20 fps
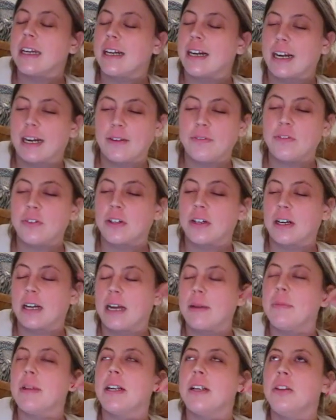I forgot.
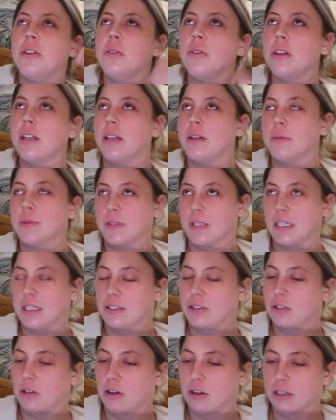I mean, I knew that it was
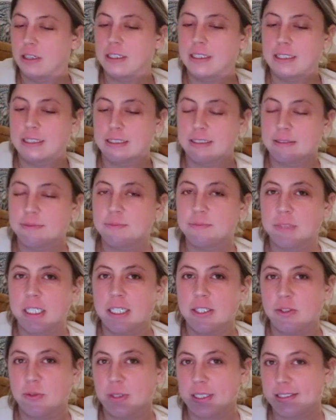like dark
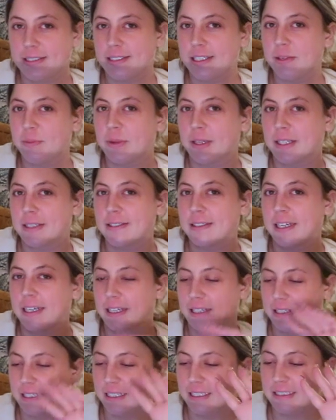and twisted, but it's
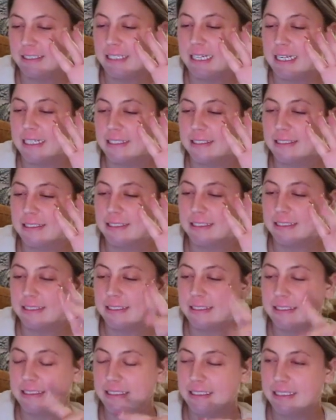like intense to
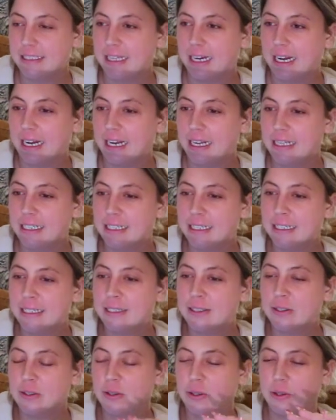see that
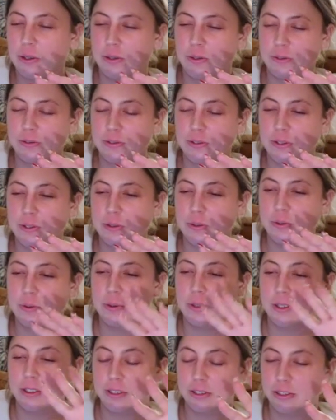also
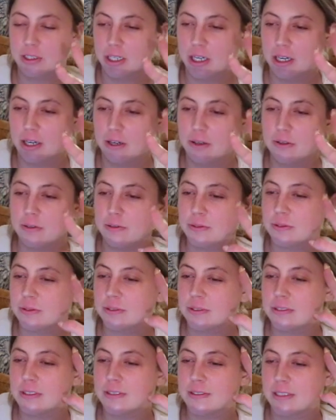on a show
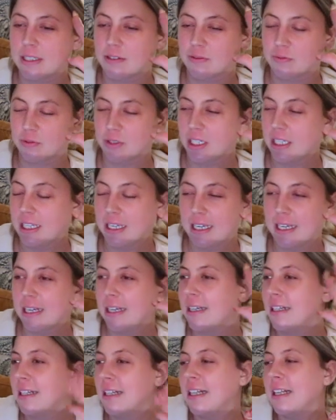instead of reading
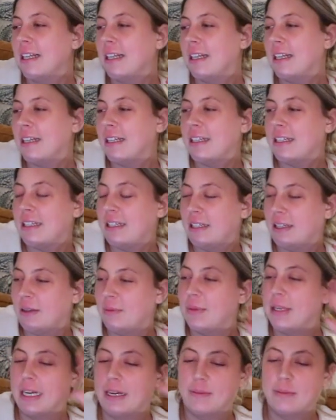it.
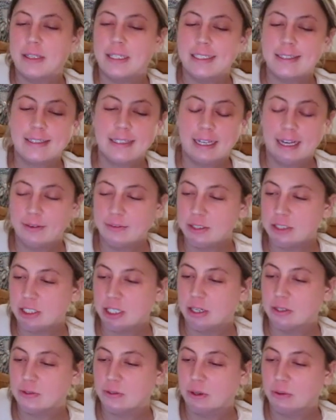But yeah, it's a heavy
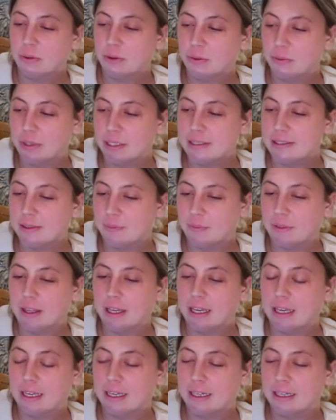show, so I want to read
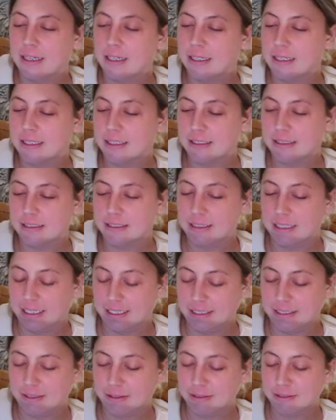something
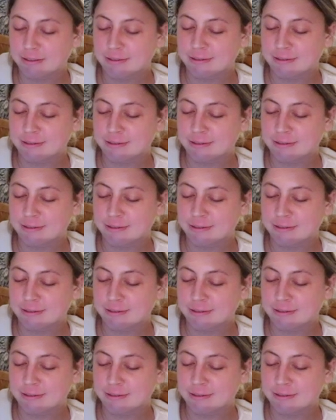Lighter,